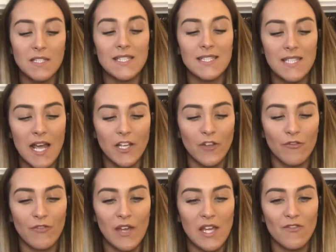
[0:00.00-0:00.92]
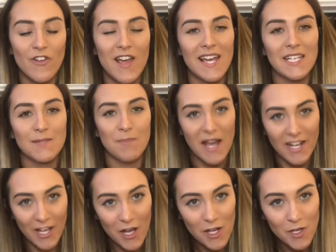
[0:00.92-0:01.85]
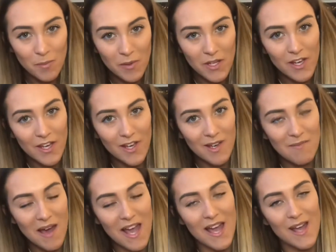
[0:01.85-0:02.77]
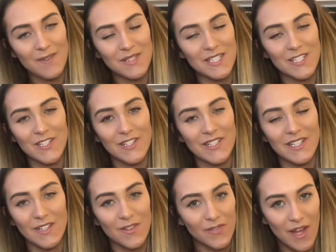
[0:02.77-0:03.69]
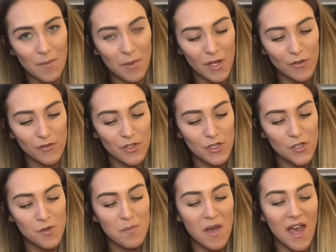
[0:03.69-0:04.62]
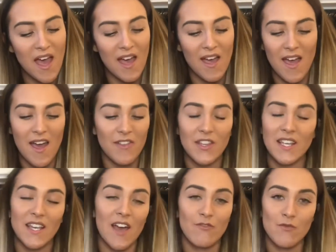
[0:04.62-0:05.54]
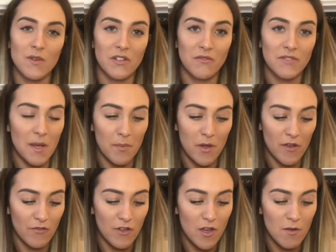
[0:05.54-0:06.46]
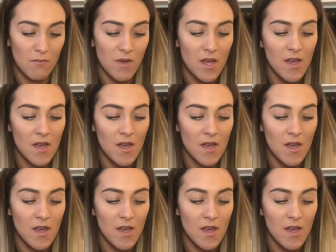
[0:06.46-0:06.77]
Second favourite is Black Opium. Absolutely love that perfume. I think everyone loves that perfume.